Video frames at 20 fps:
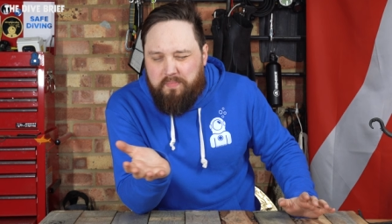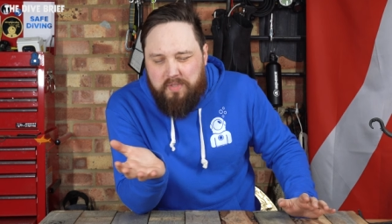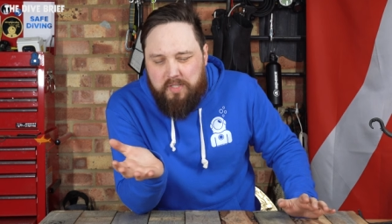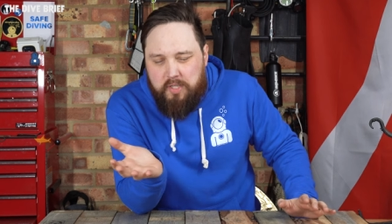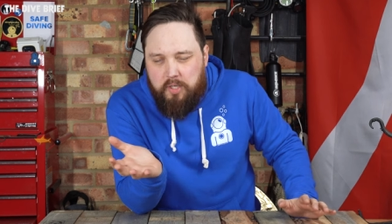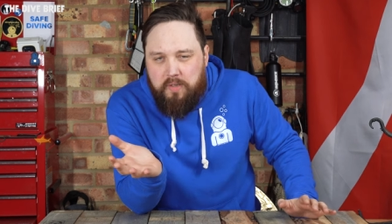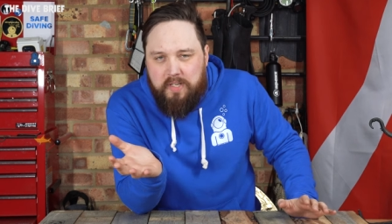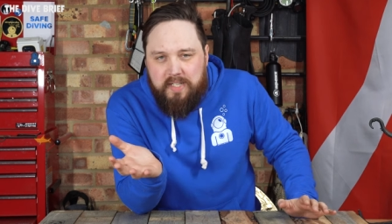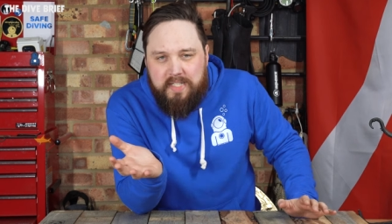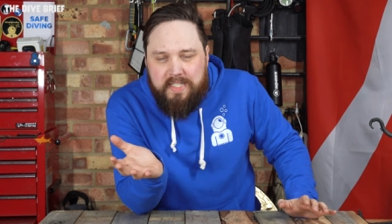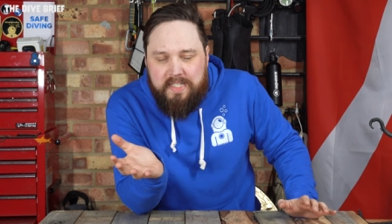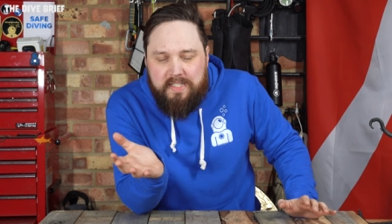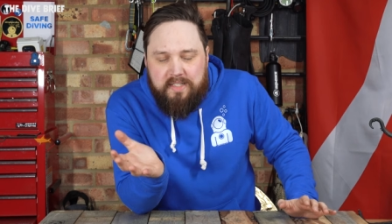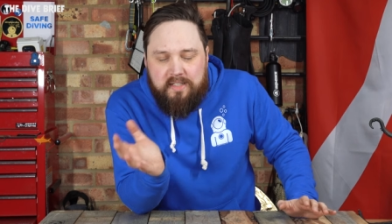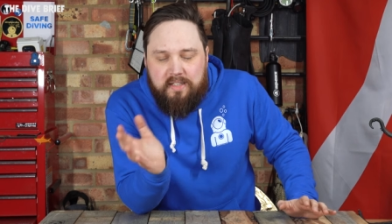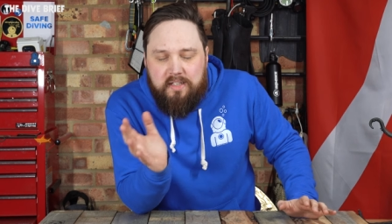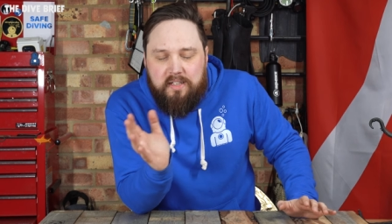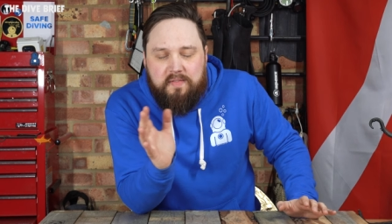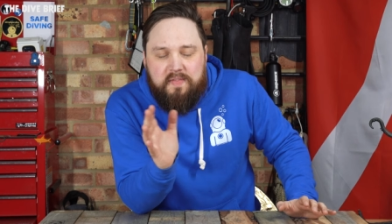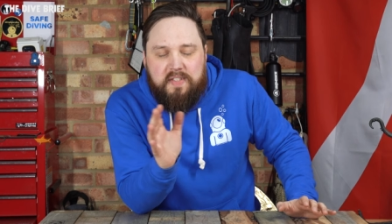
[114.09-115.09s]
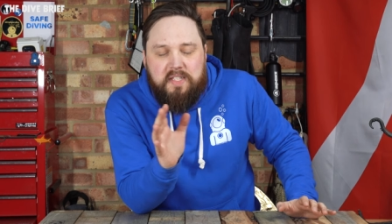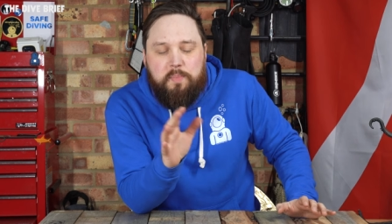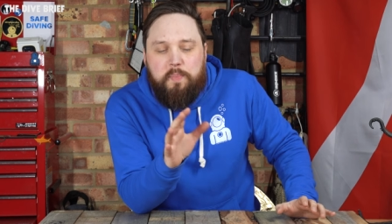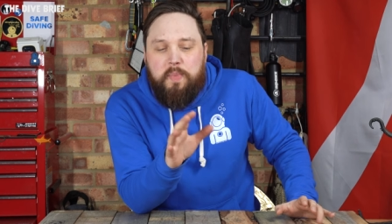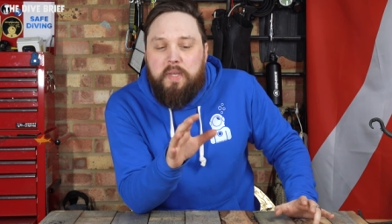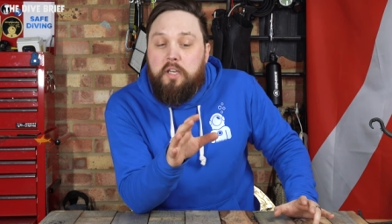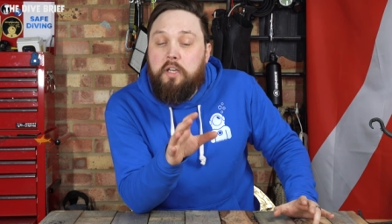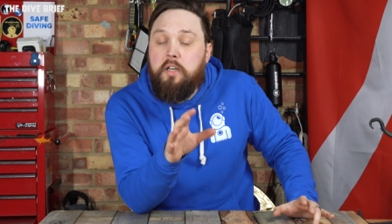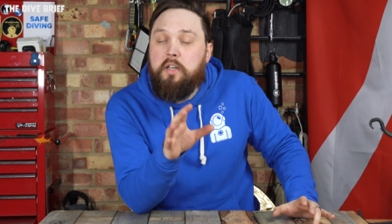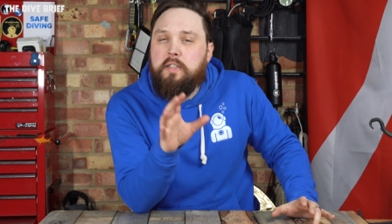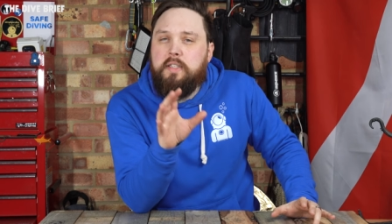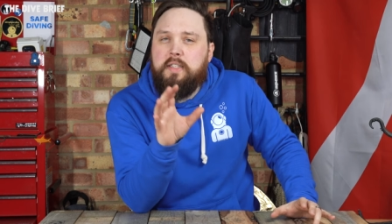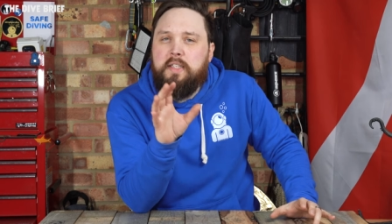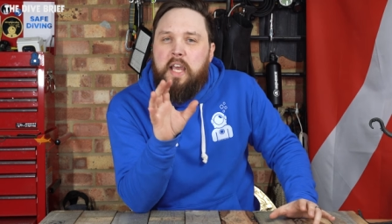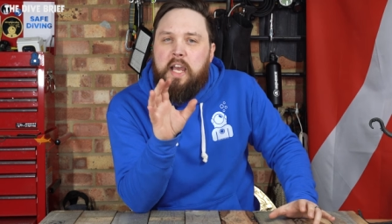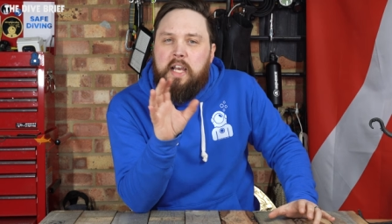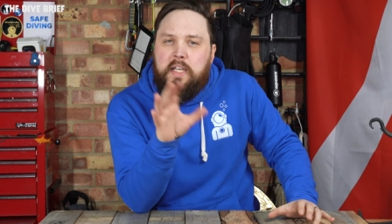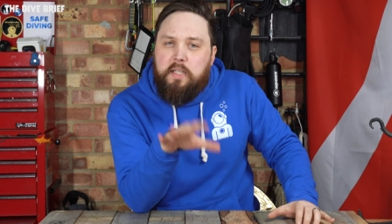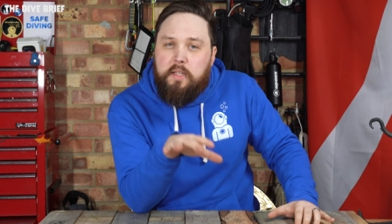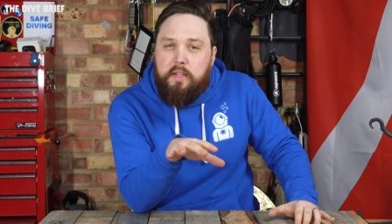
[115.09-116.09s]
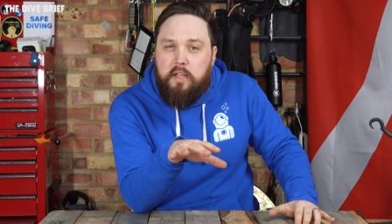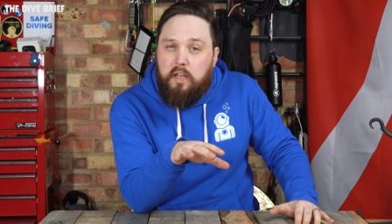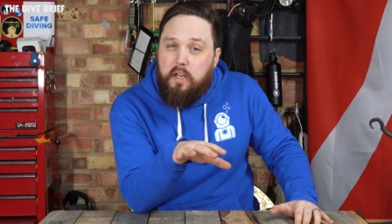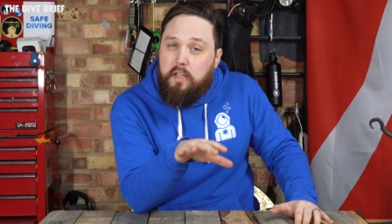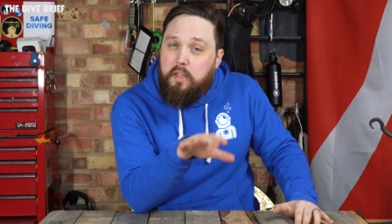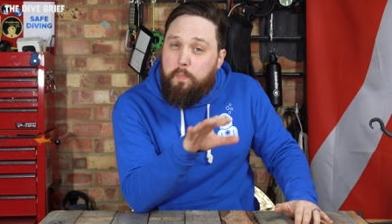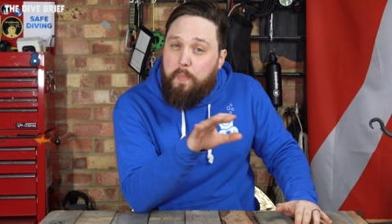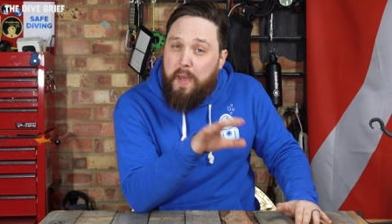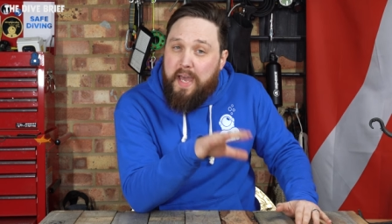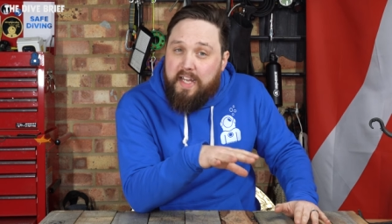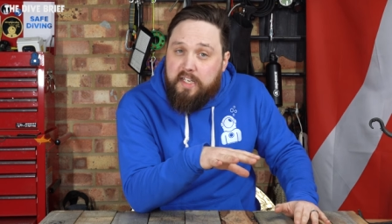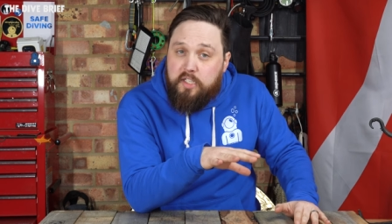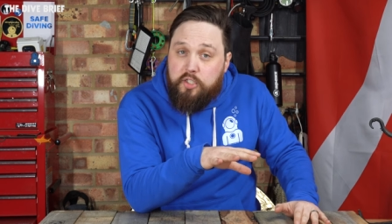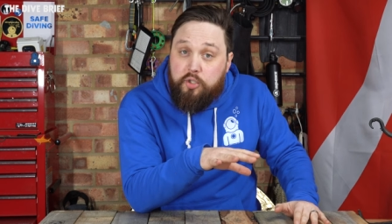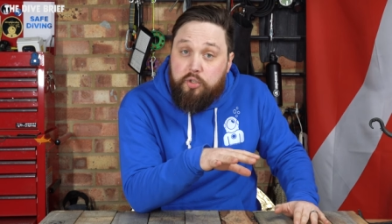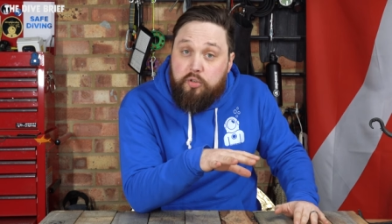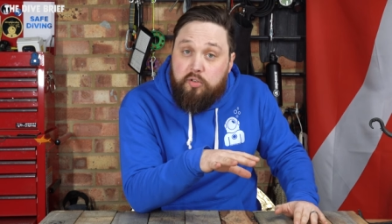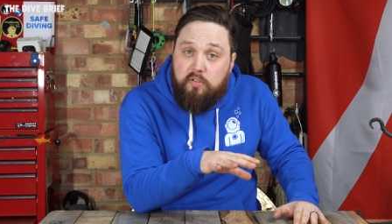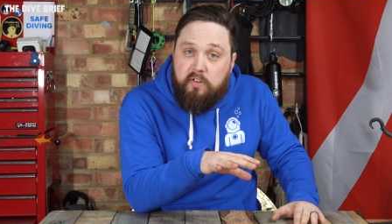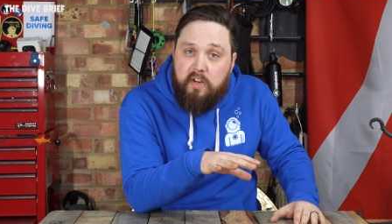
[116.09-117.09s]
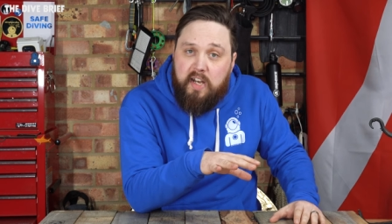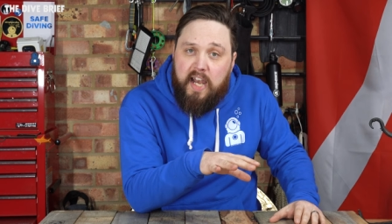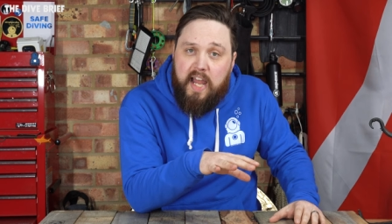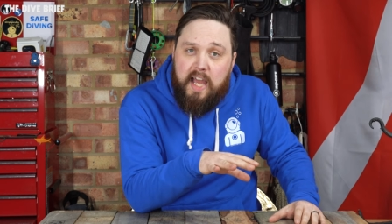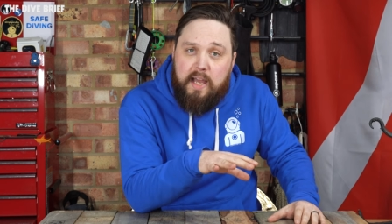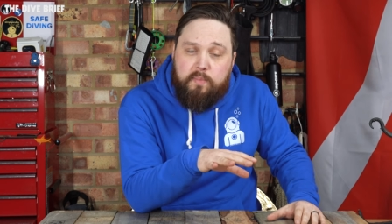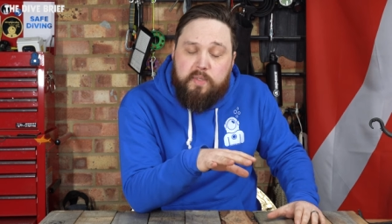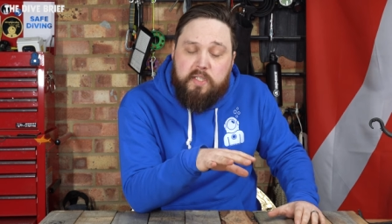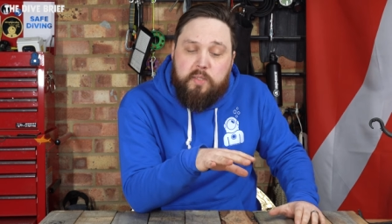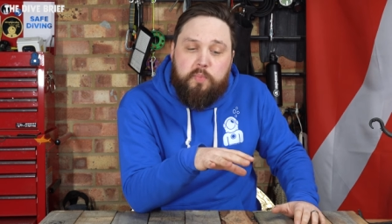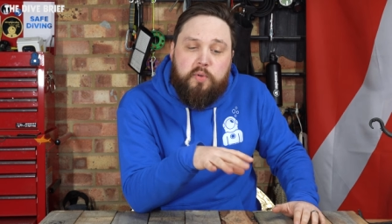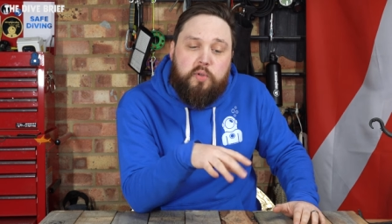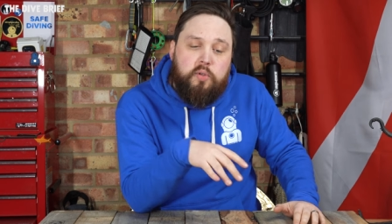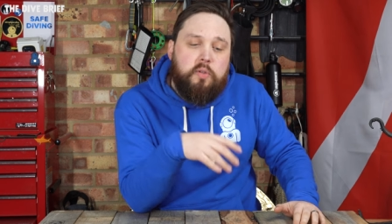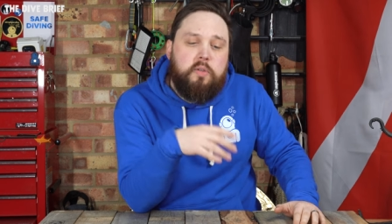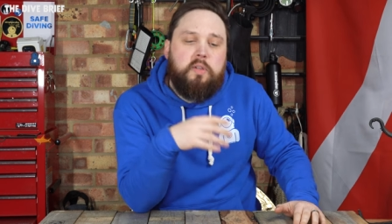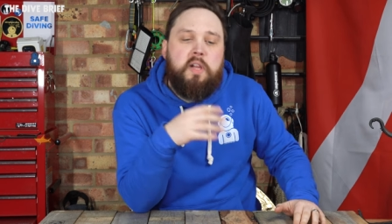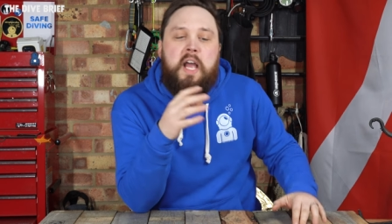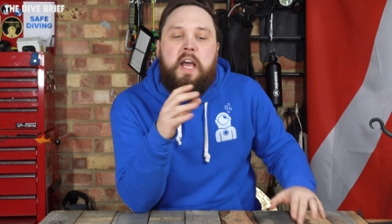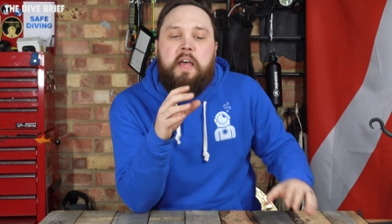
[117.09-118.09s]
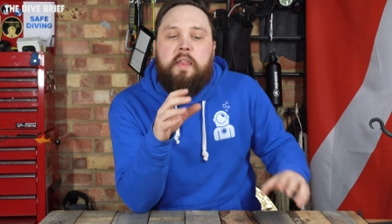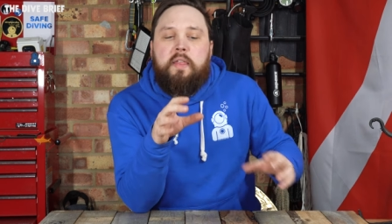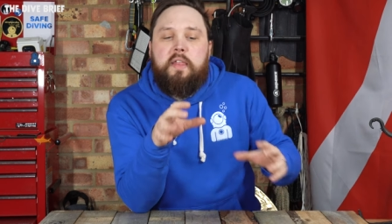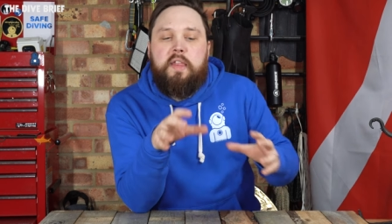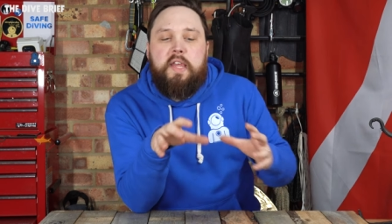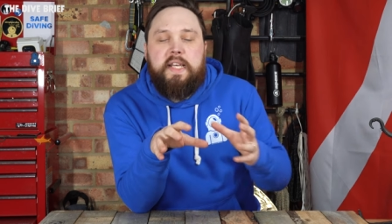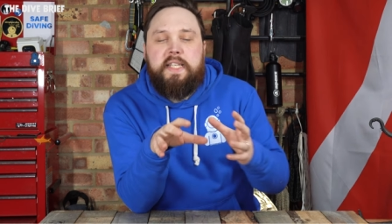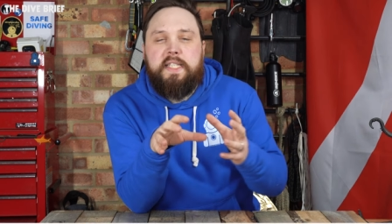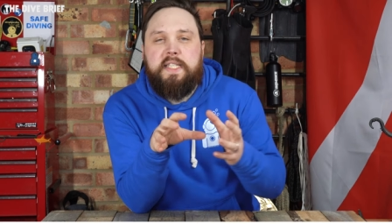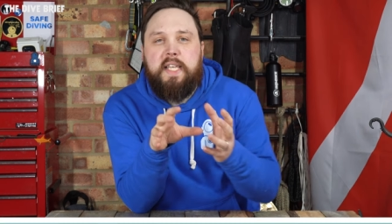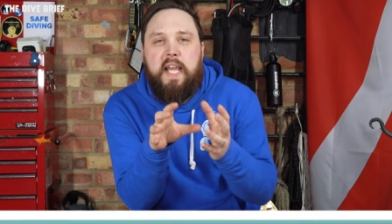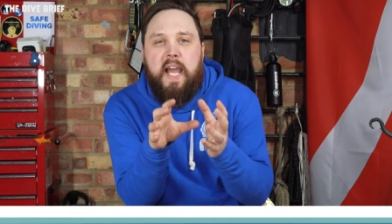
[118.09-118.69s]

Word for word: do it a disservice because something like the Pandora Lab spool, this